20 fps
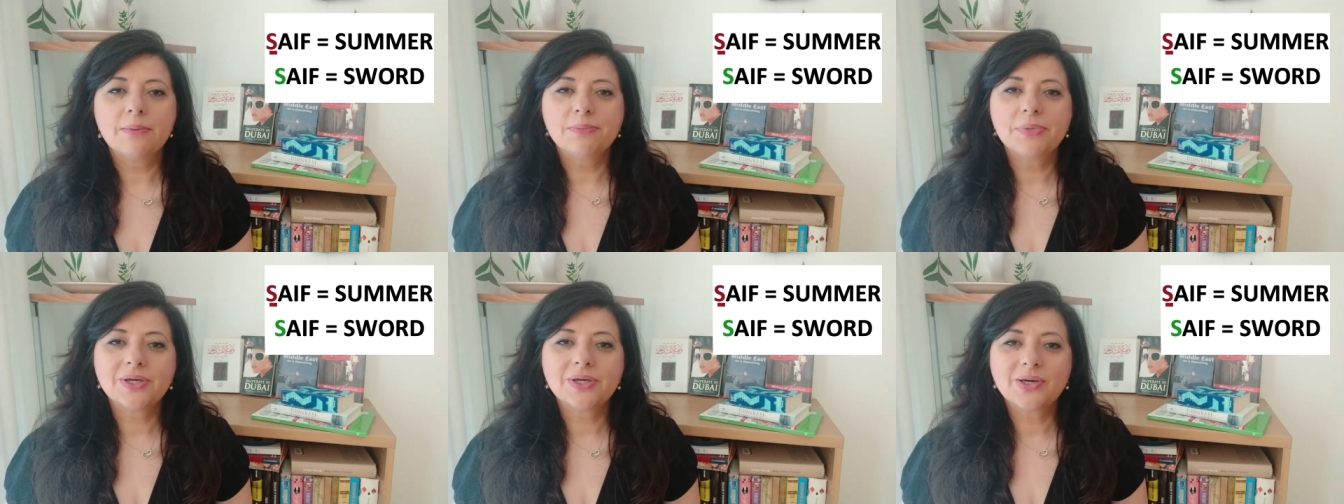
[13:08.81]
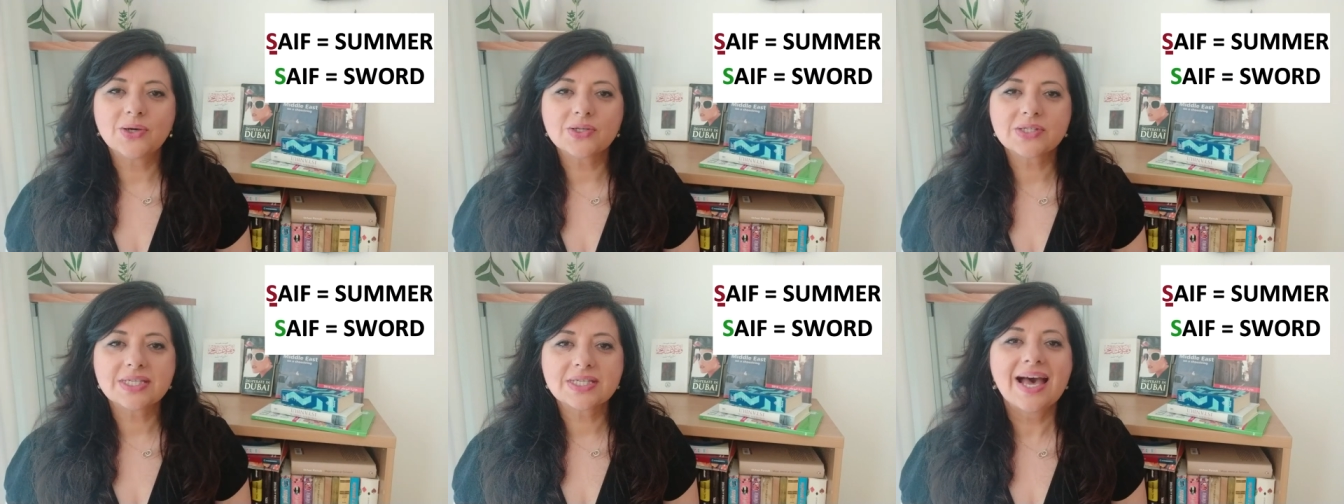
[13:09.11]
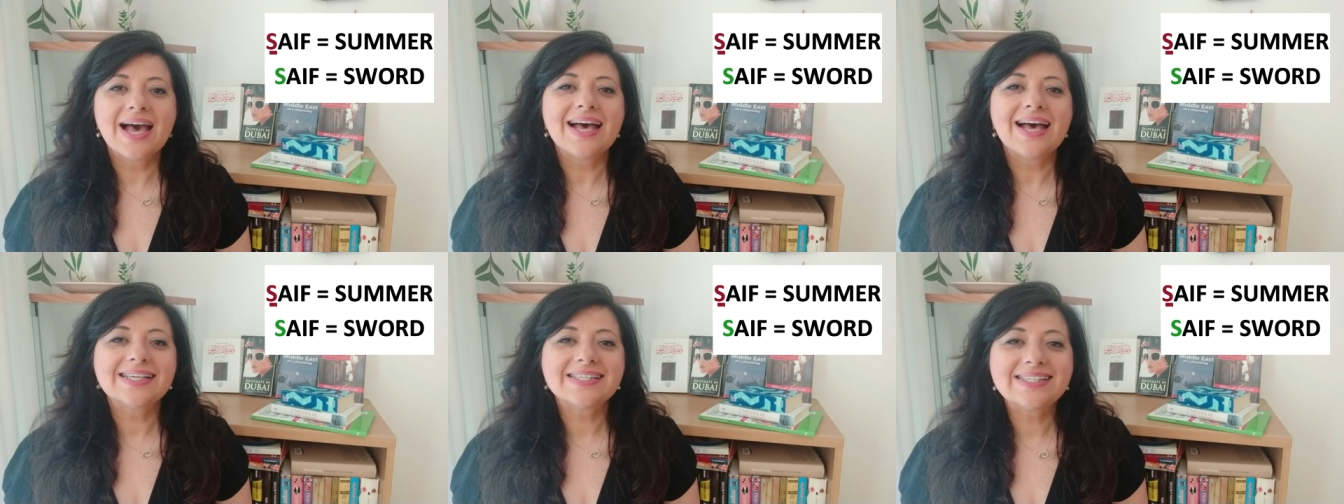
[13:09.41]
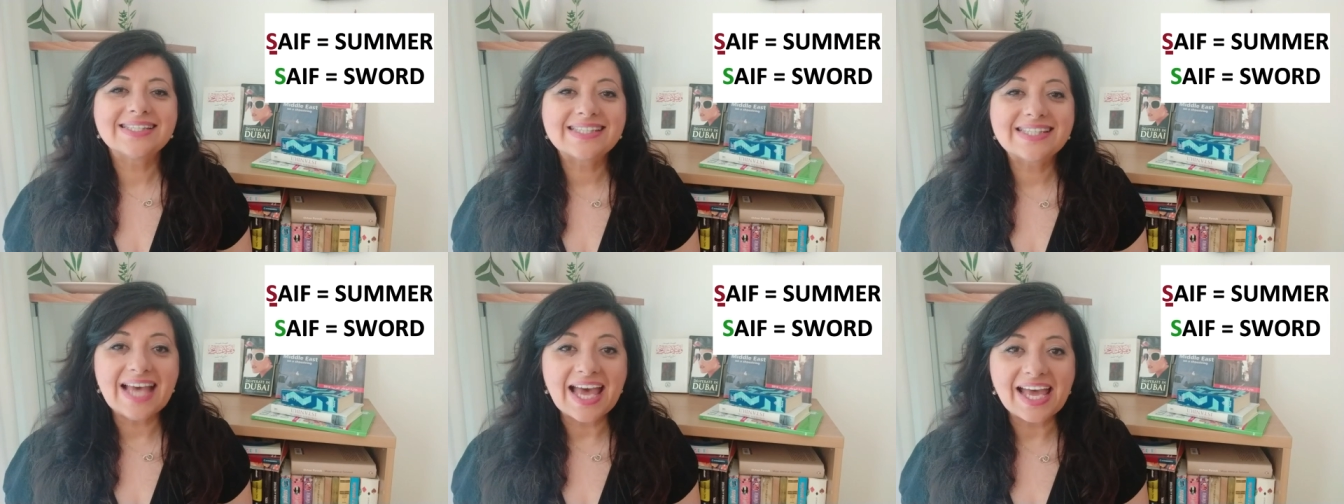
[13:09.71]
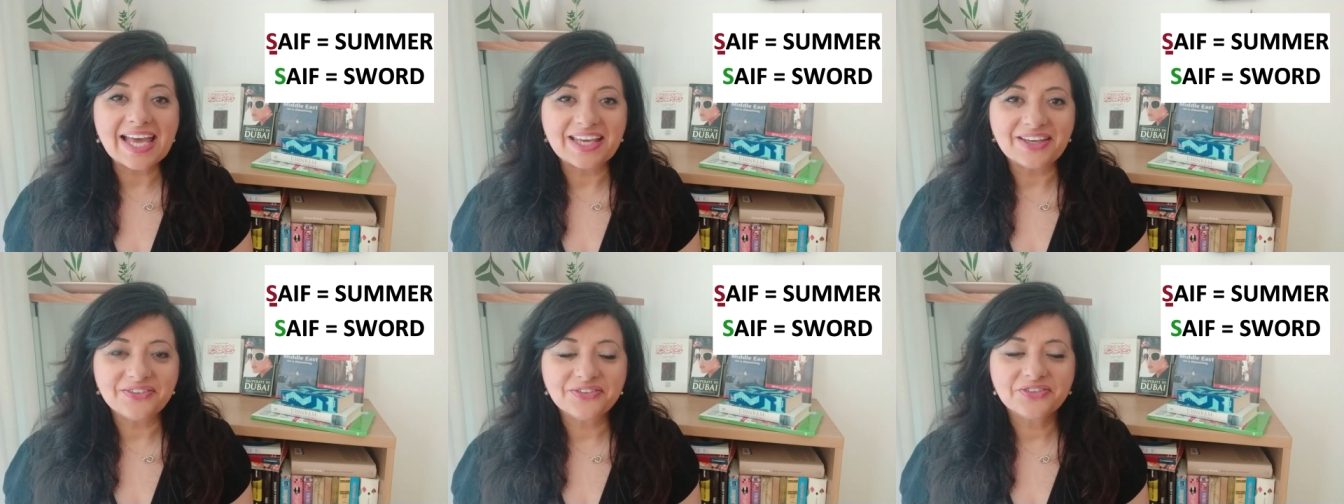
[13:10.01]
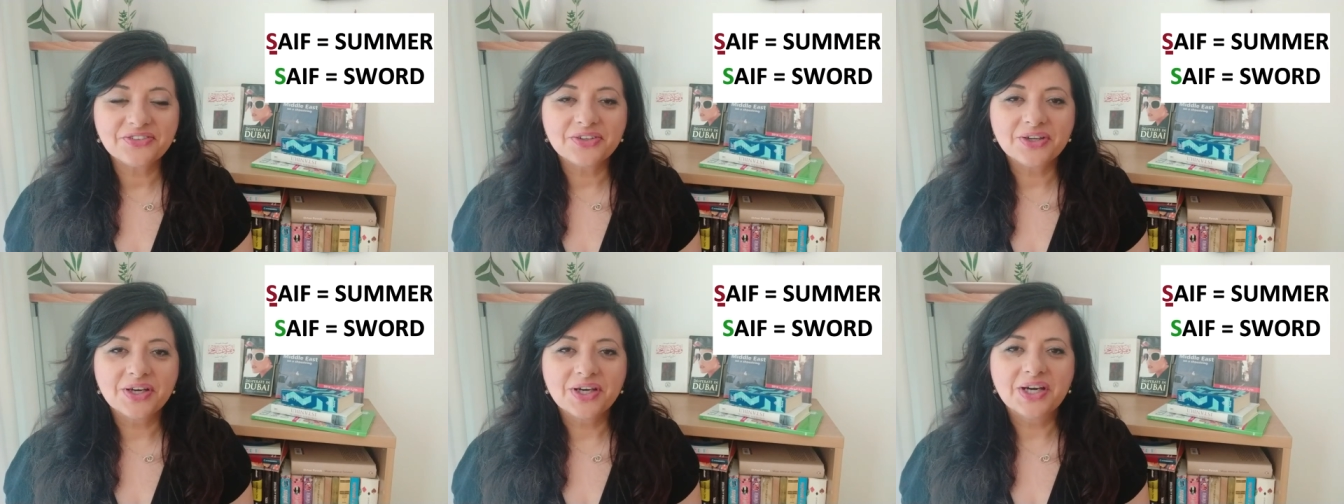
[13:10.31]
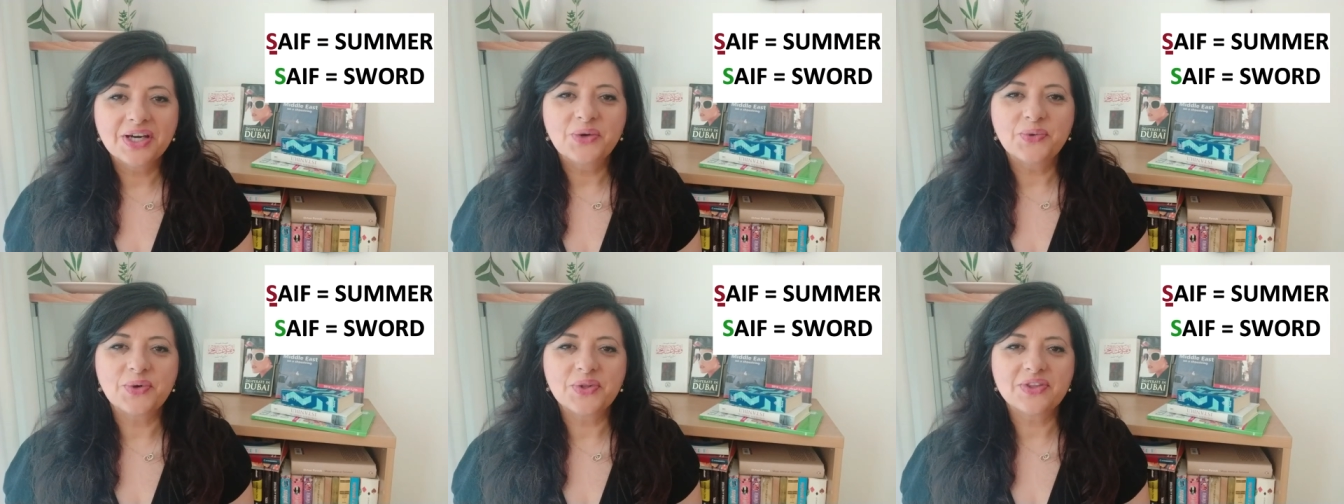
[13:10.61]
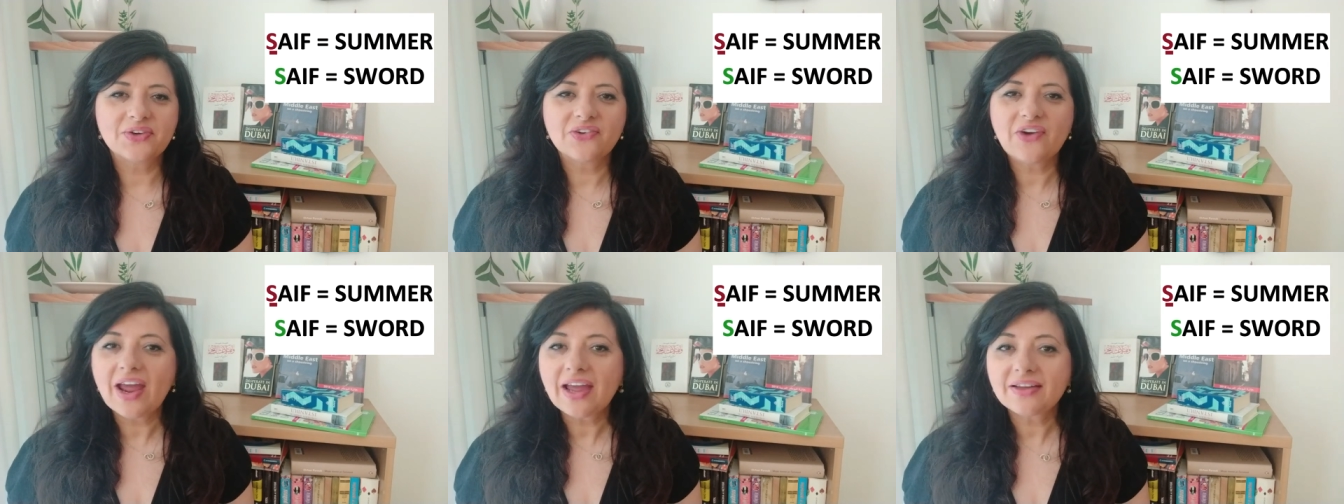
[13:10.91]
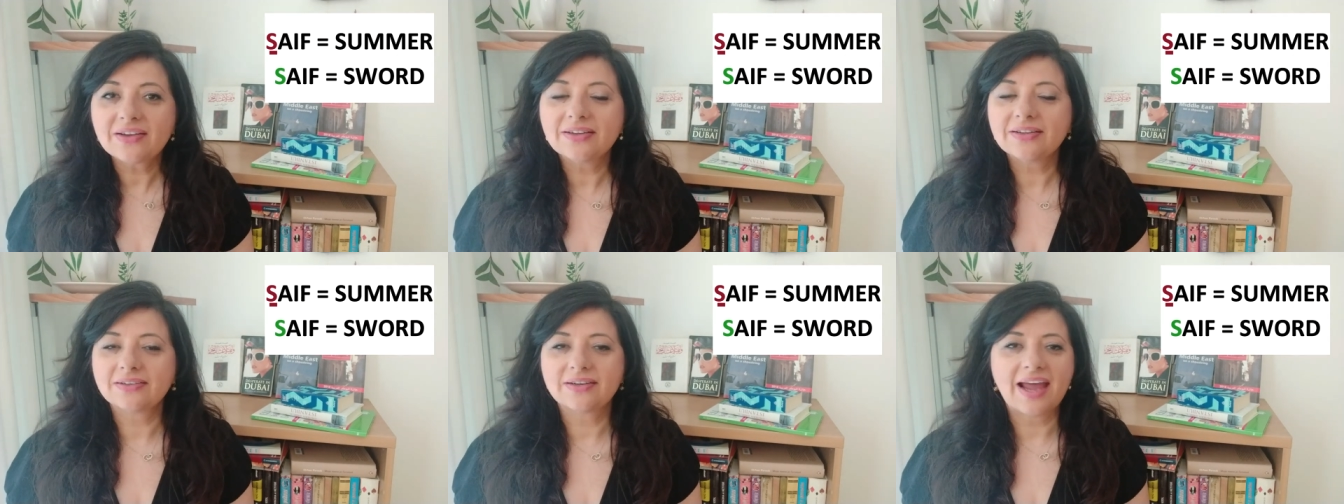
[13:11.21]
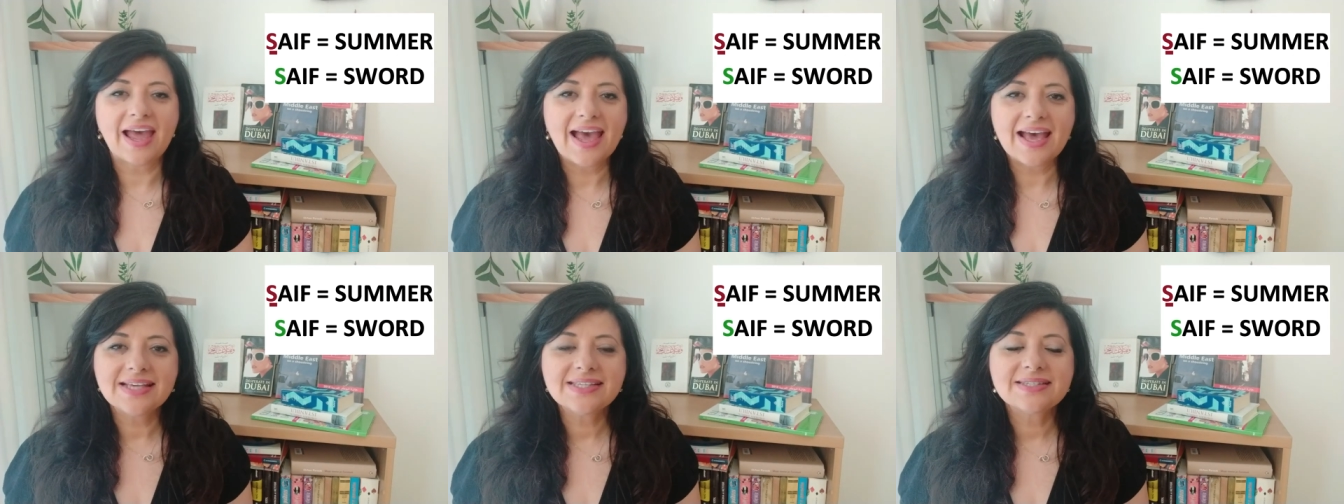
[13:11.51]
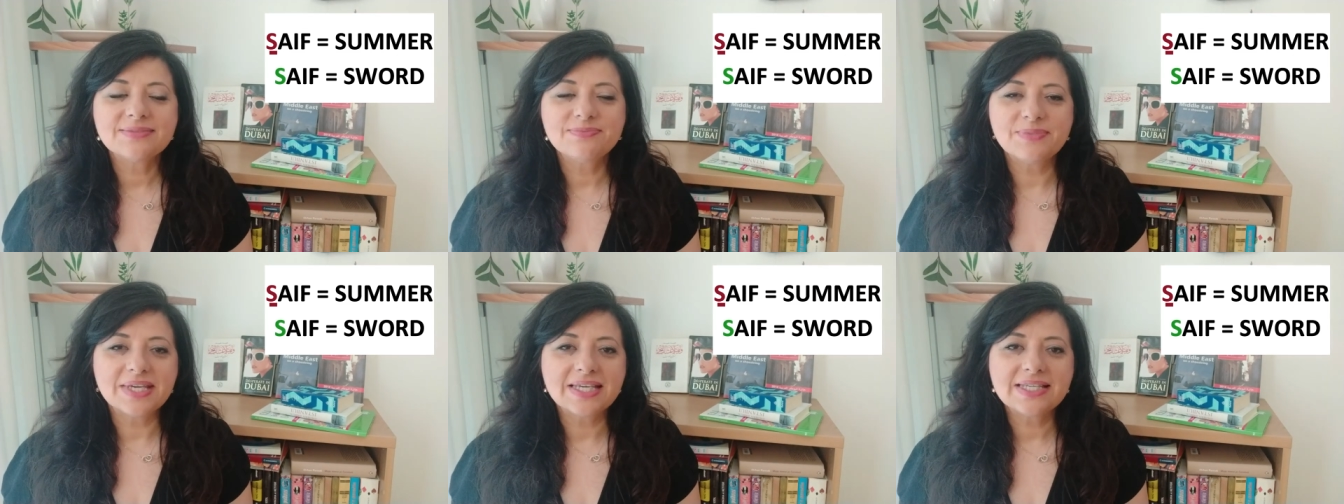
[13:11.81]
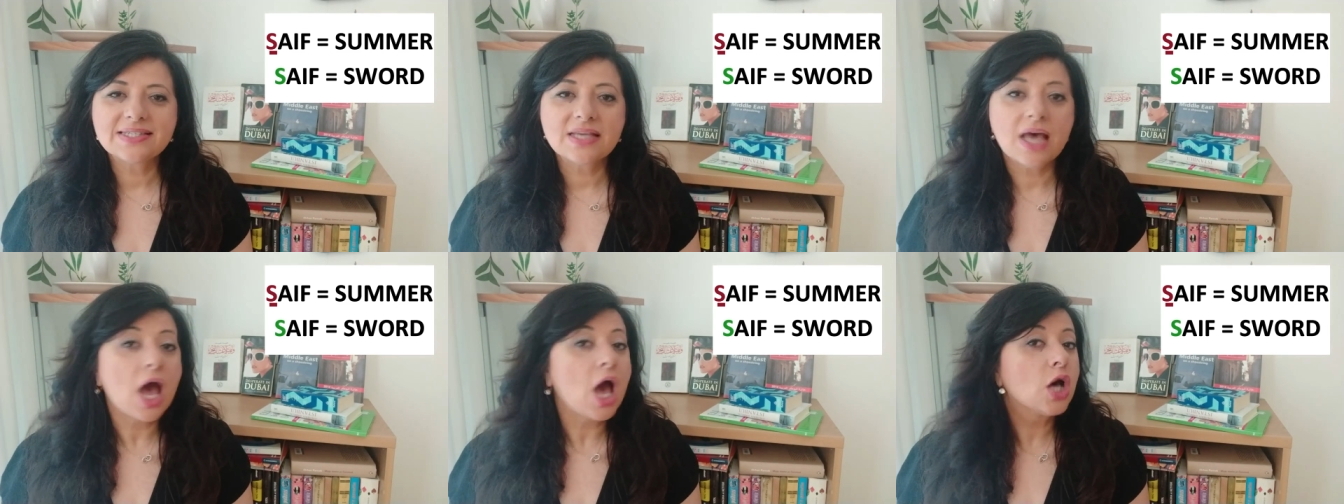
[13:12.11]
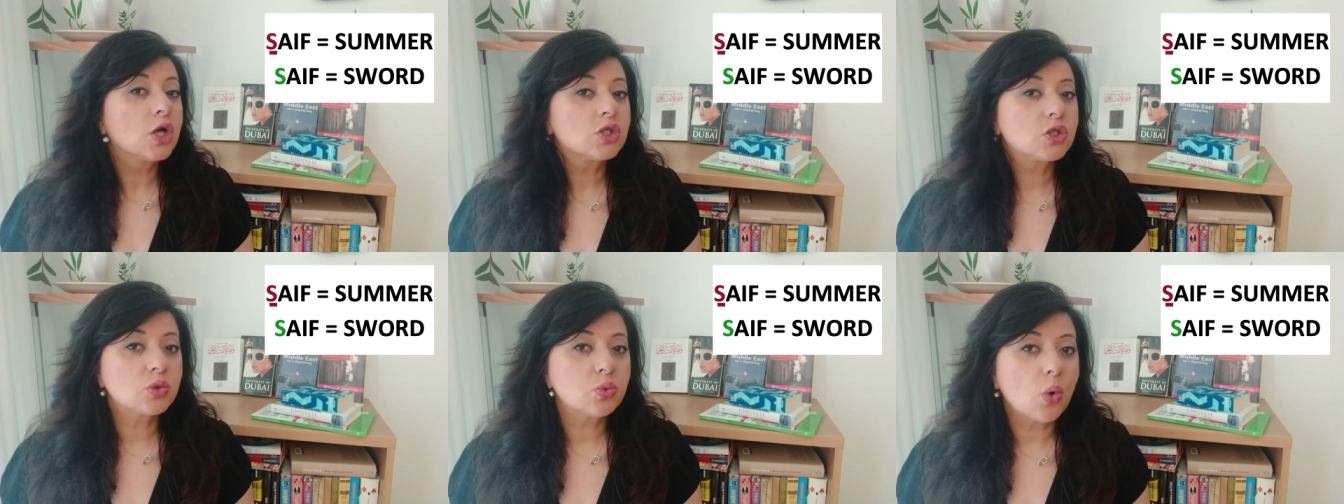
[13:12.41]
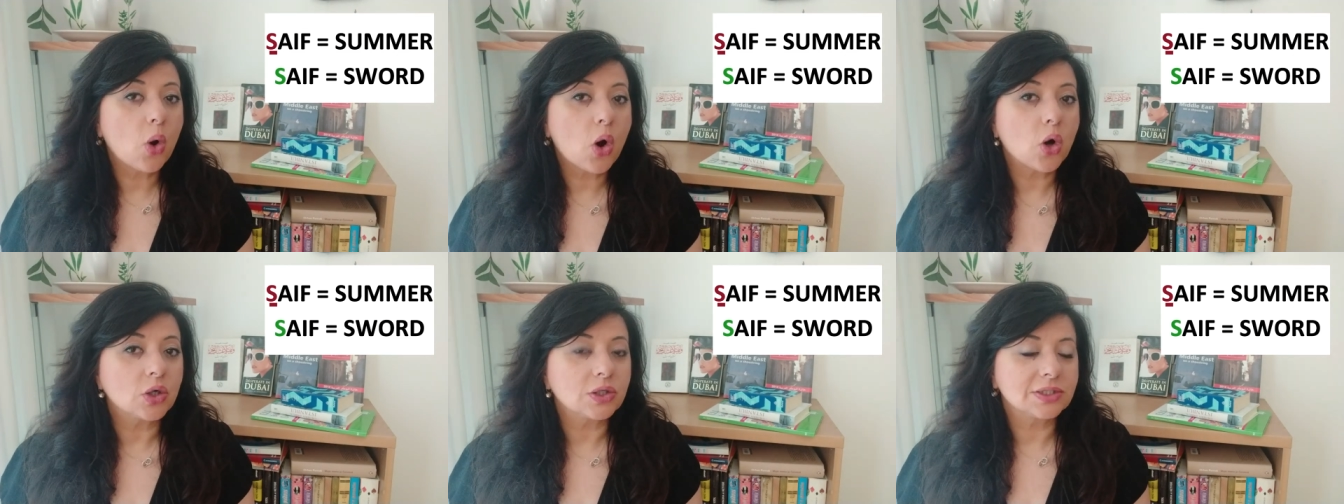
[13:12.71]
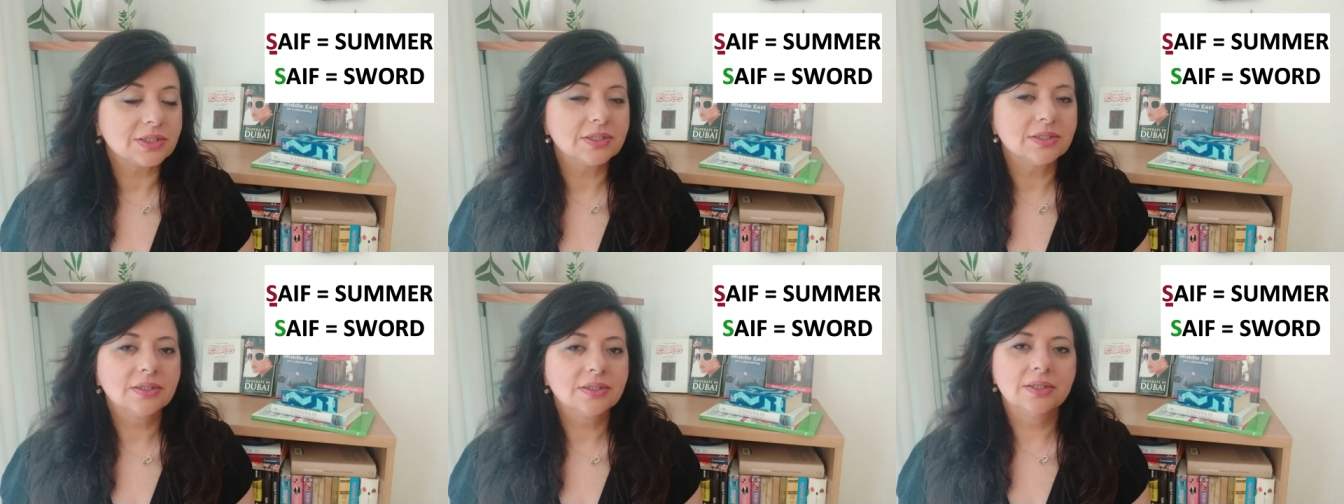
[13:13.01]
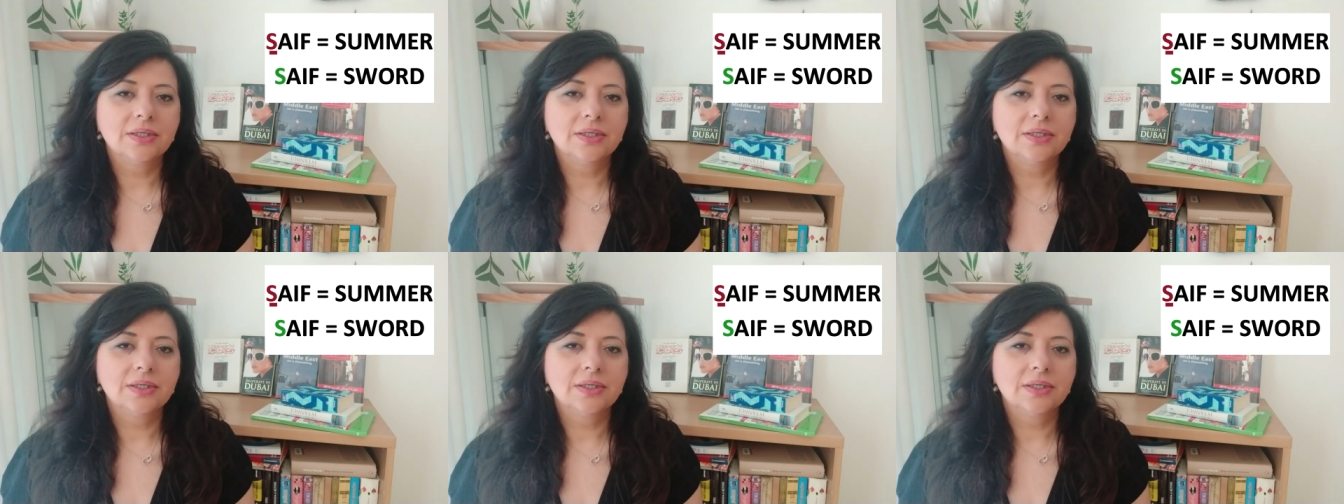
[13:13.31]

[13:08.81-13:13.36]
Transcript: because save with the regular s means sword,